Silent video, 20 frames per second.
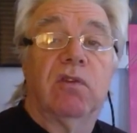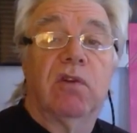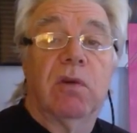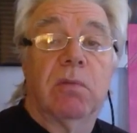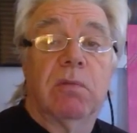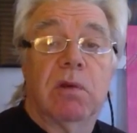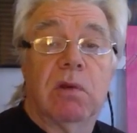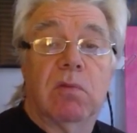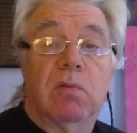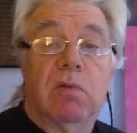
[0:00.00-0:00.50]

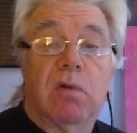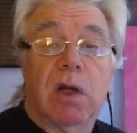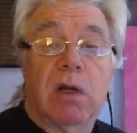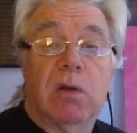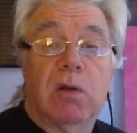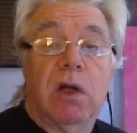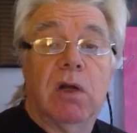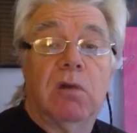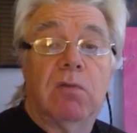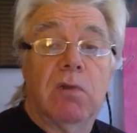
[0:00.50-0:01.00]
something
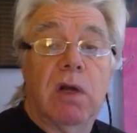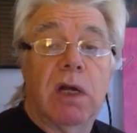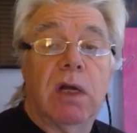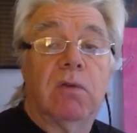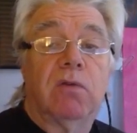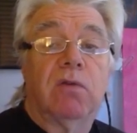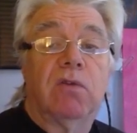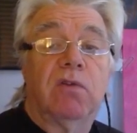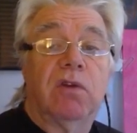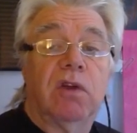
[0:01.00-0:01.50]

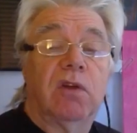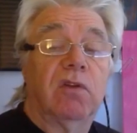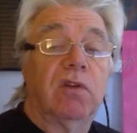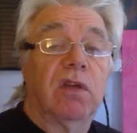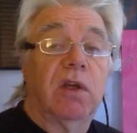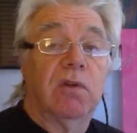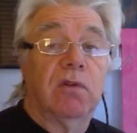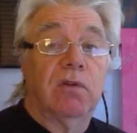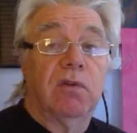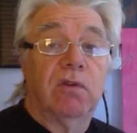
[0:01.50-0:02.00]
around
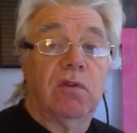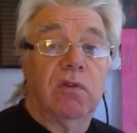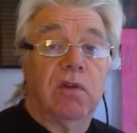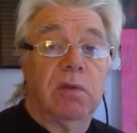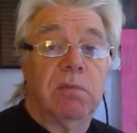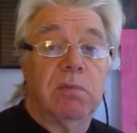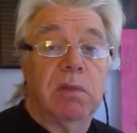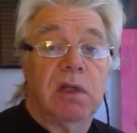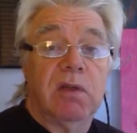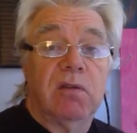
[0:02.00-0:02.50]
6,000
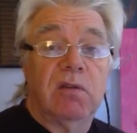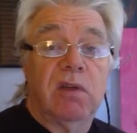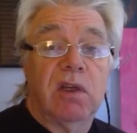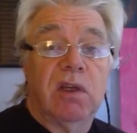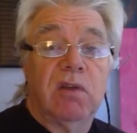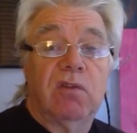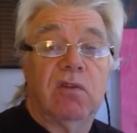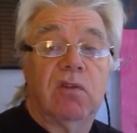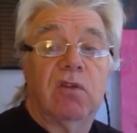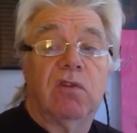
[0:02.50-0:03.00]

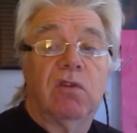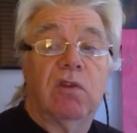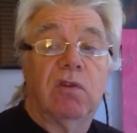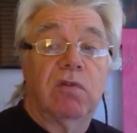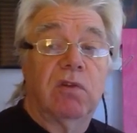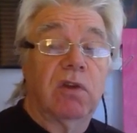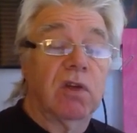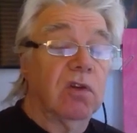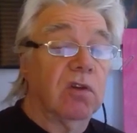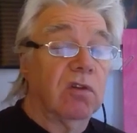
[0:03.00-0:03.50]
CBT
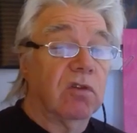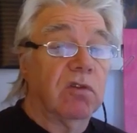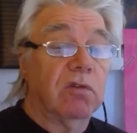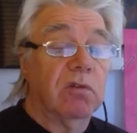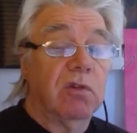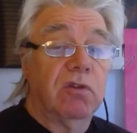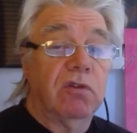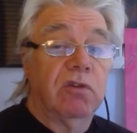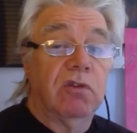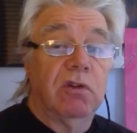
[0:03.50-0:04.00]
certificates
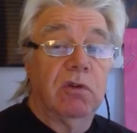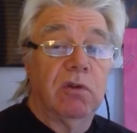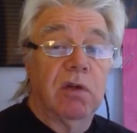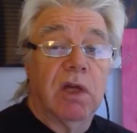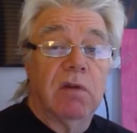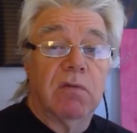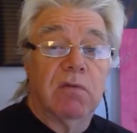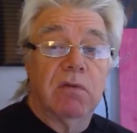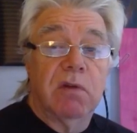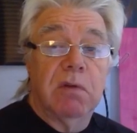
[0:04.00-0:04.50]
are issued
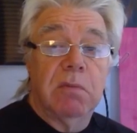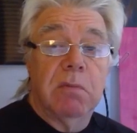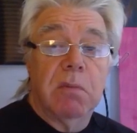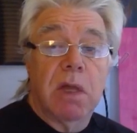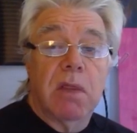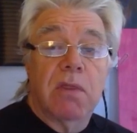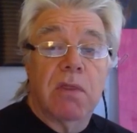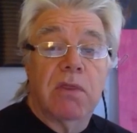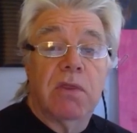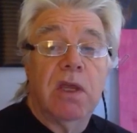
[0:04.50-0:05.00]
every
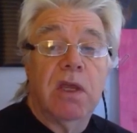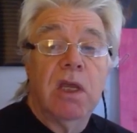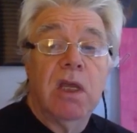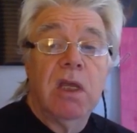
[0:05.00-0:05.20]
month.